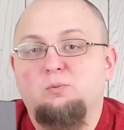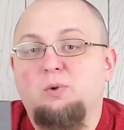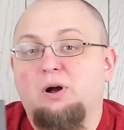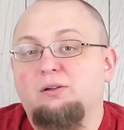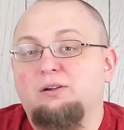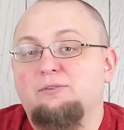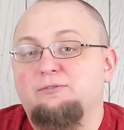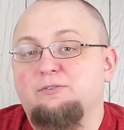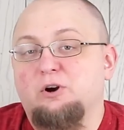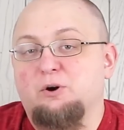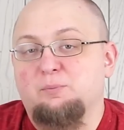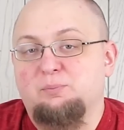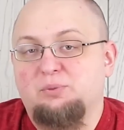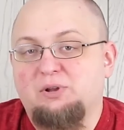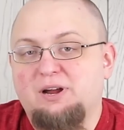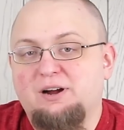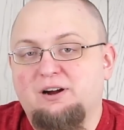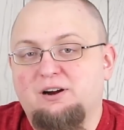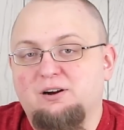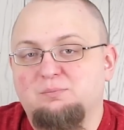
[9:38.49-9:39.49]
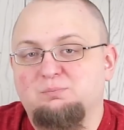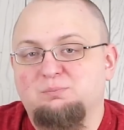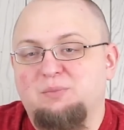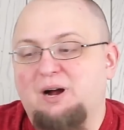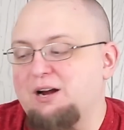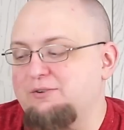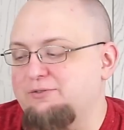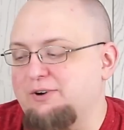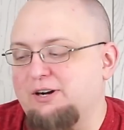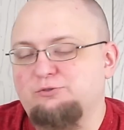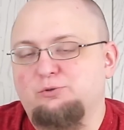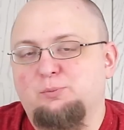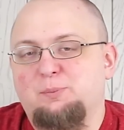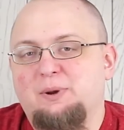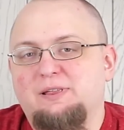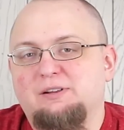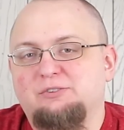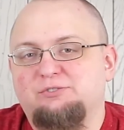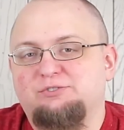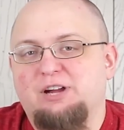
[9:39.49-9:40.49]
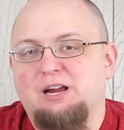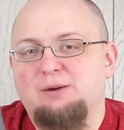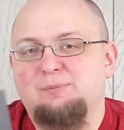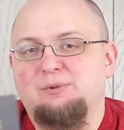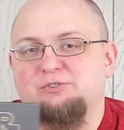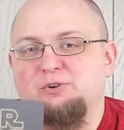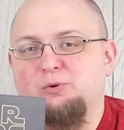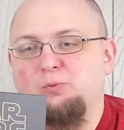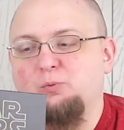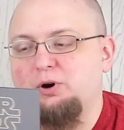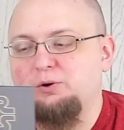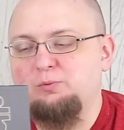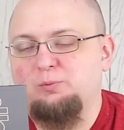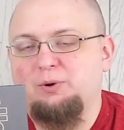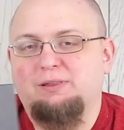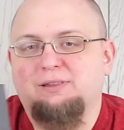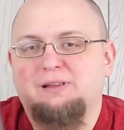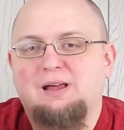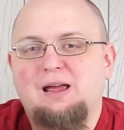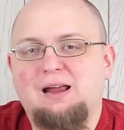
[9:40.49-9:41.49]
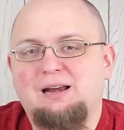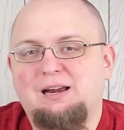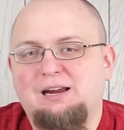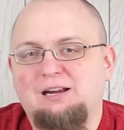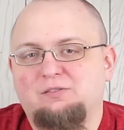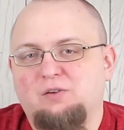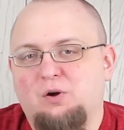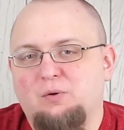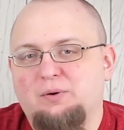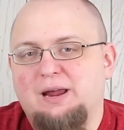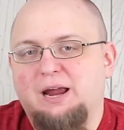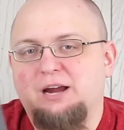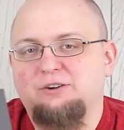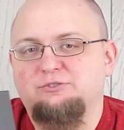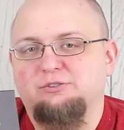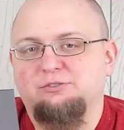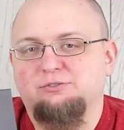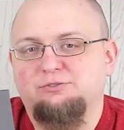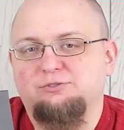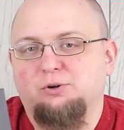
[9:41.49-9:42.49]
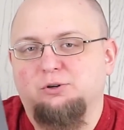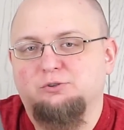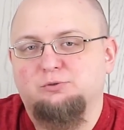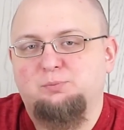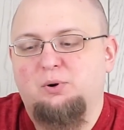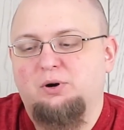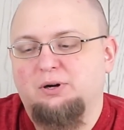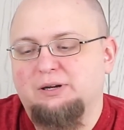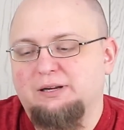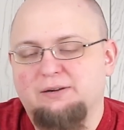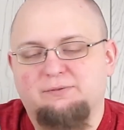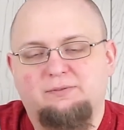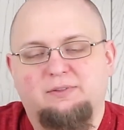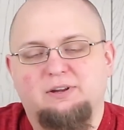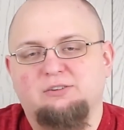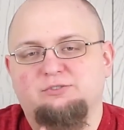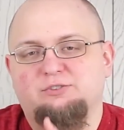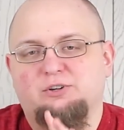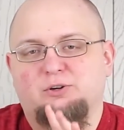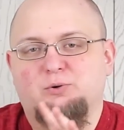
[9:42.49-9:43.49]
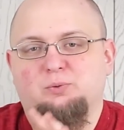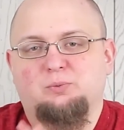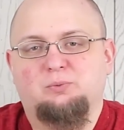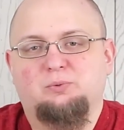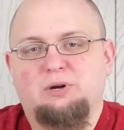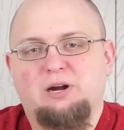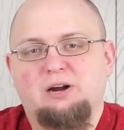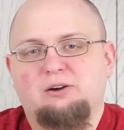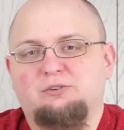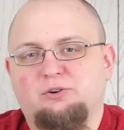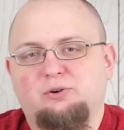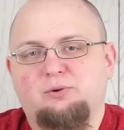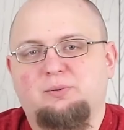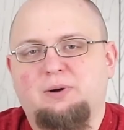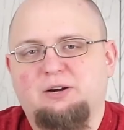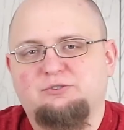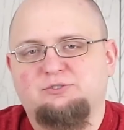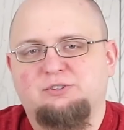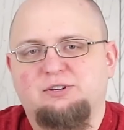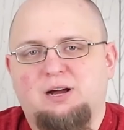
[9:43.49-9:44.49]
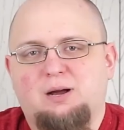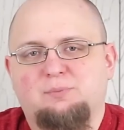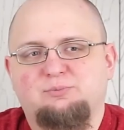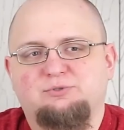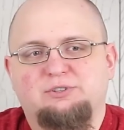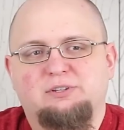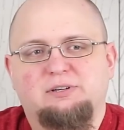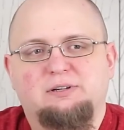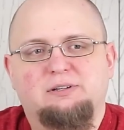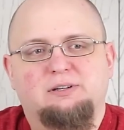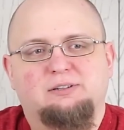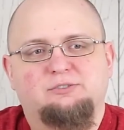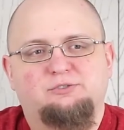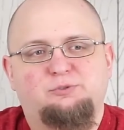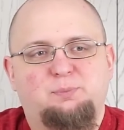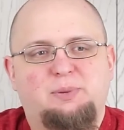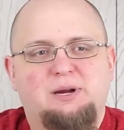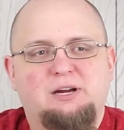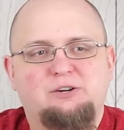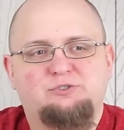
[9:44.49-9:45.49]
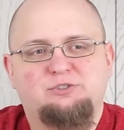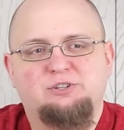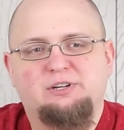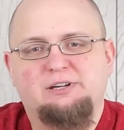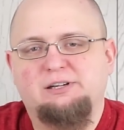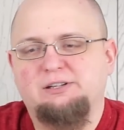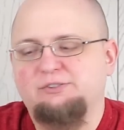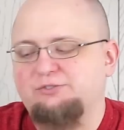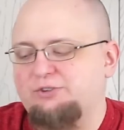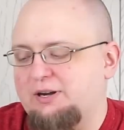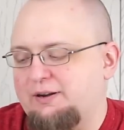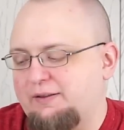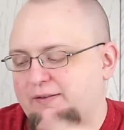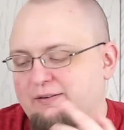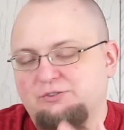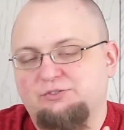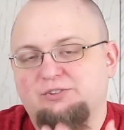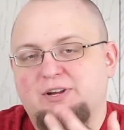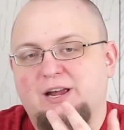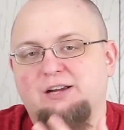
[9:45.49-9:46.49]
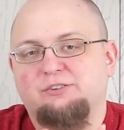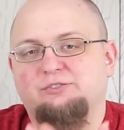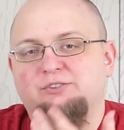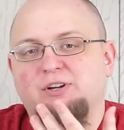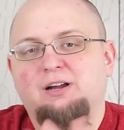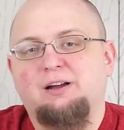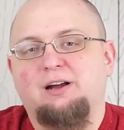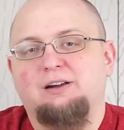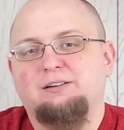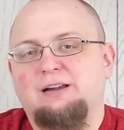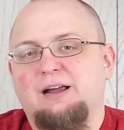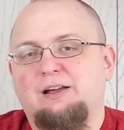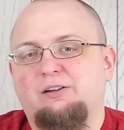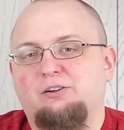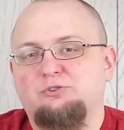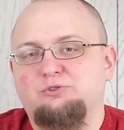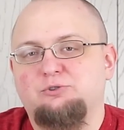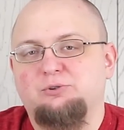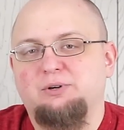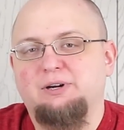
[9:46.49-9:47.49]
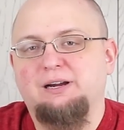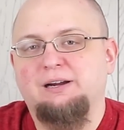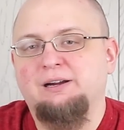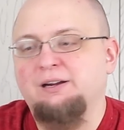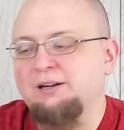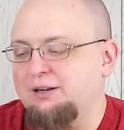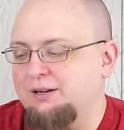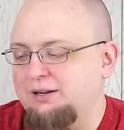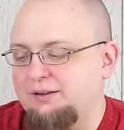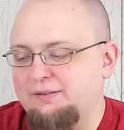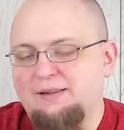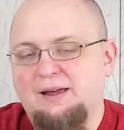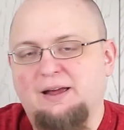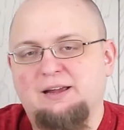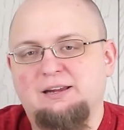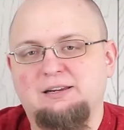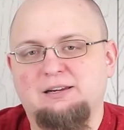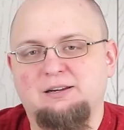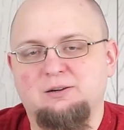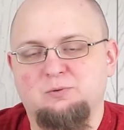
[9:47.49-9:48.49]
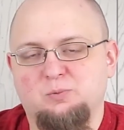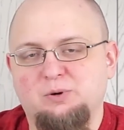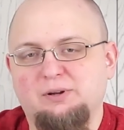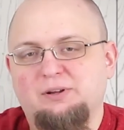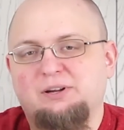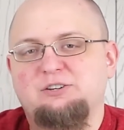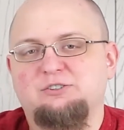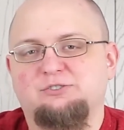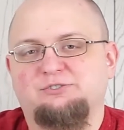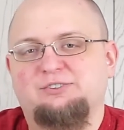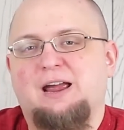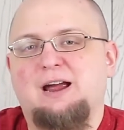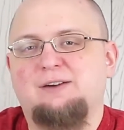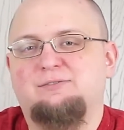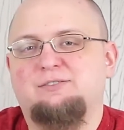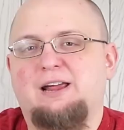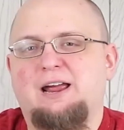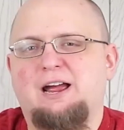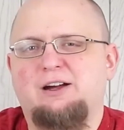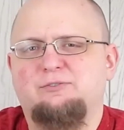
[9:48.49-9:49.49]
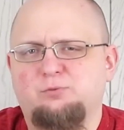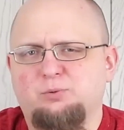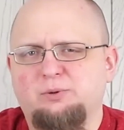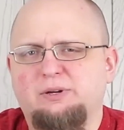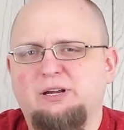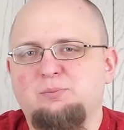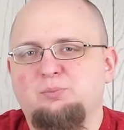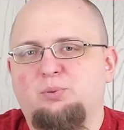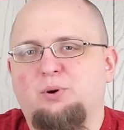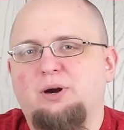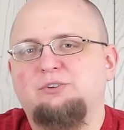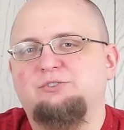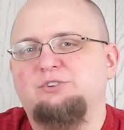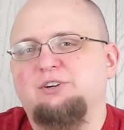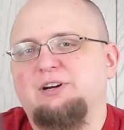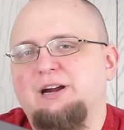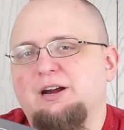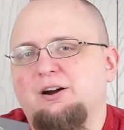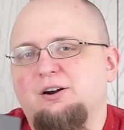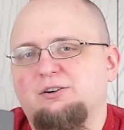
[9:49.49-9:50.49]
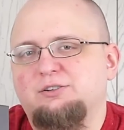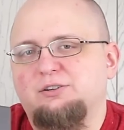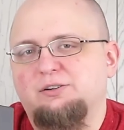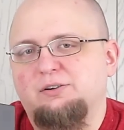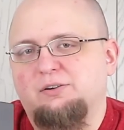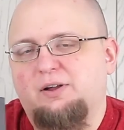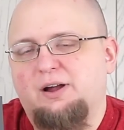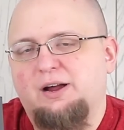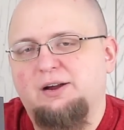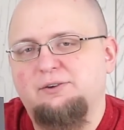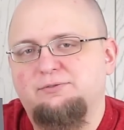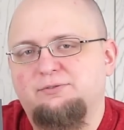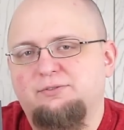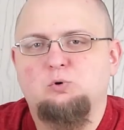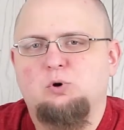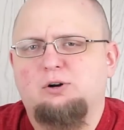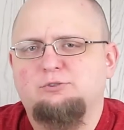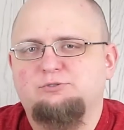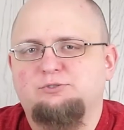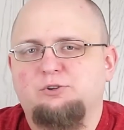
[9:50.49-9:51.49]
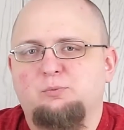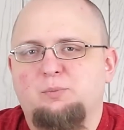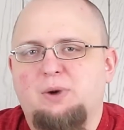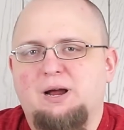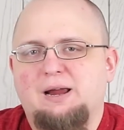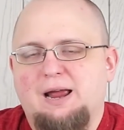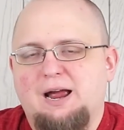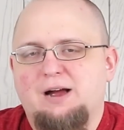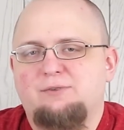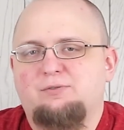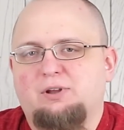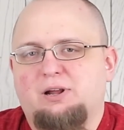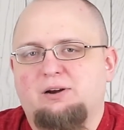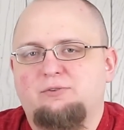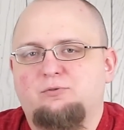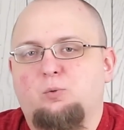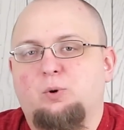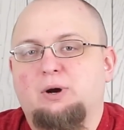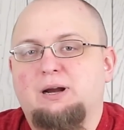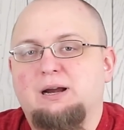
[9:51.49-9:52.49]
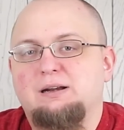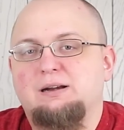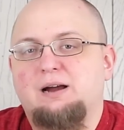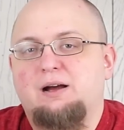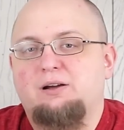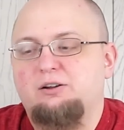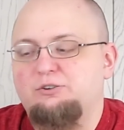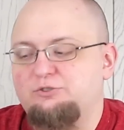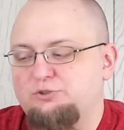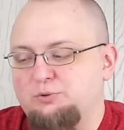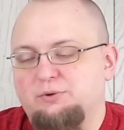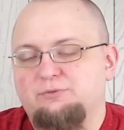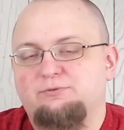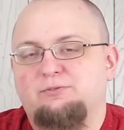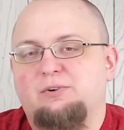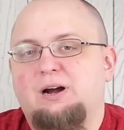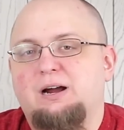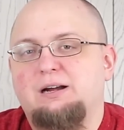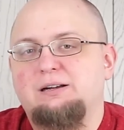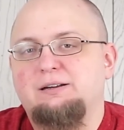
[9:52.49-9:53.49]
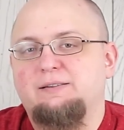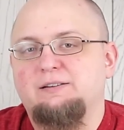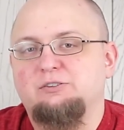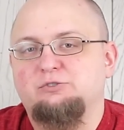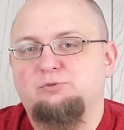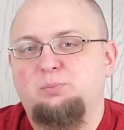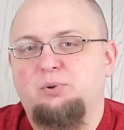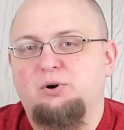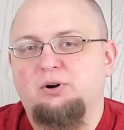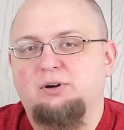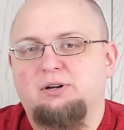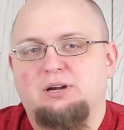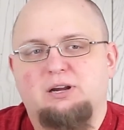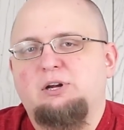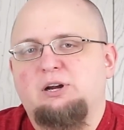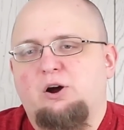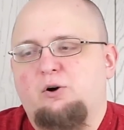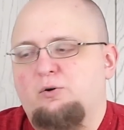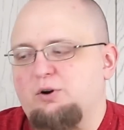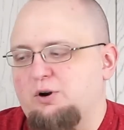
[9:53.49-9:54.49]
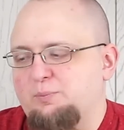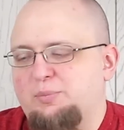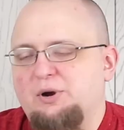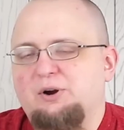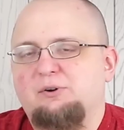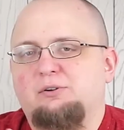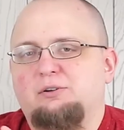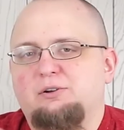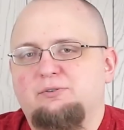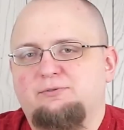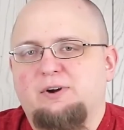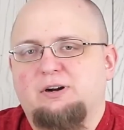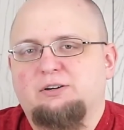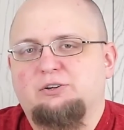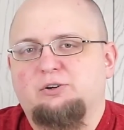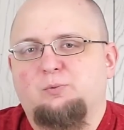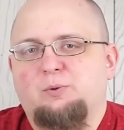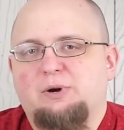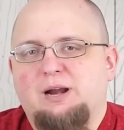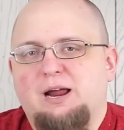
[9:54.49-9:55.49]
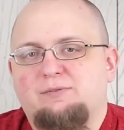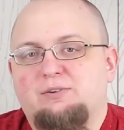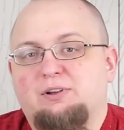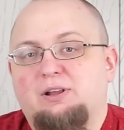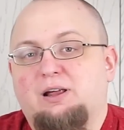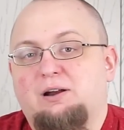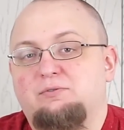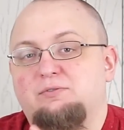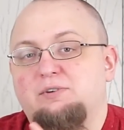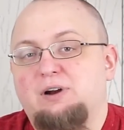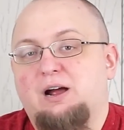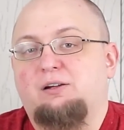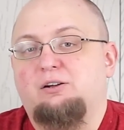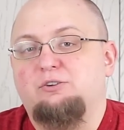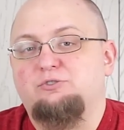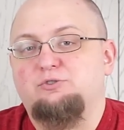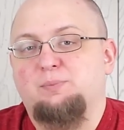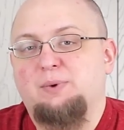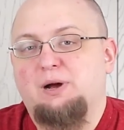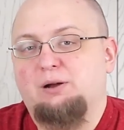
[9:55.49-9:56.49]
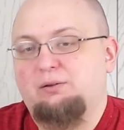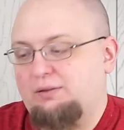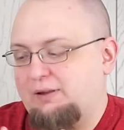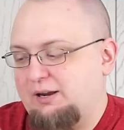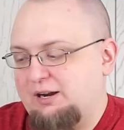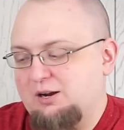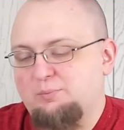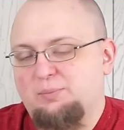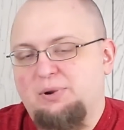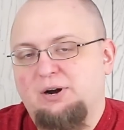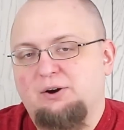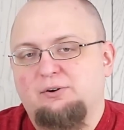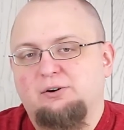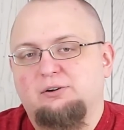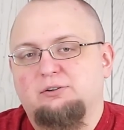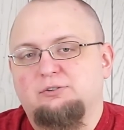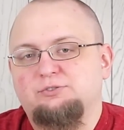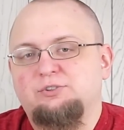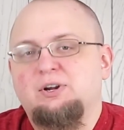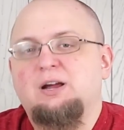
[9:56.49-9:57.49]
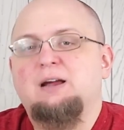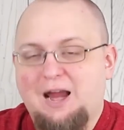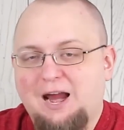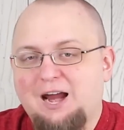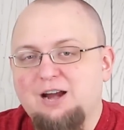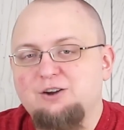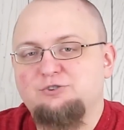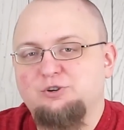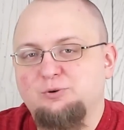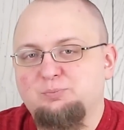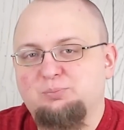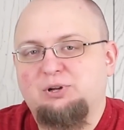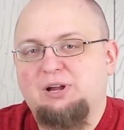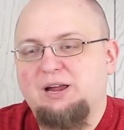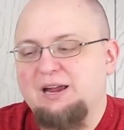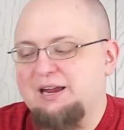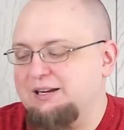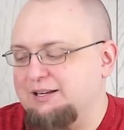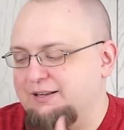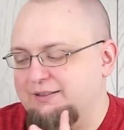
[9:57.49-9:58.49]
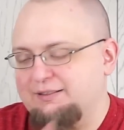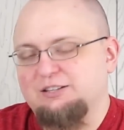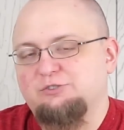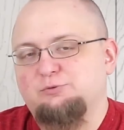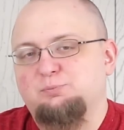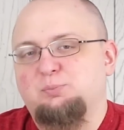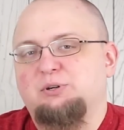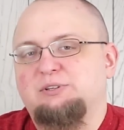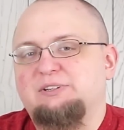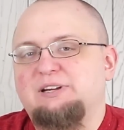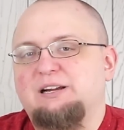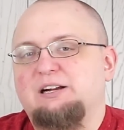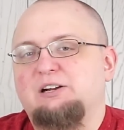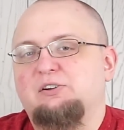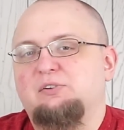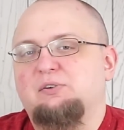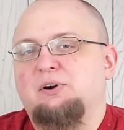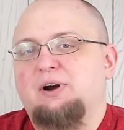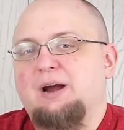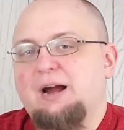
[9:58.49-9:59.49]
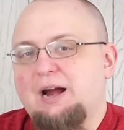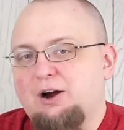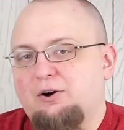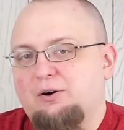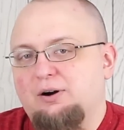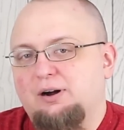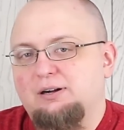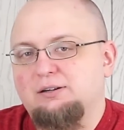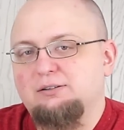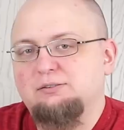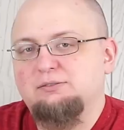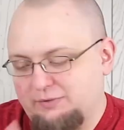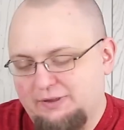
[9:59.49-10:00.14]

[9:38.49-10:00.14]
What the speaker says: Well, if you're a player, my advice would be the same as it would with any location sourcebook. If there's a character creation option, a species, and in this case, a talent tree, that you really just have to have, really brings your character to life, who also might have a lot of working knowledge you would find in this book. You know, an Imperial defector would have a lot of knowledge about the Imperials, and you're playing in this particular era.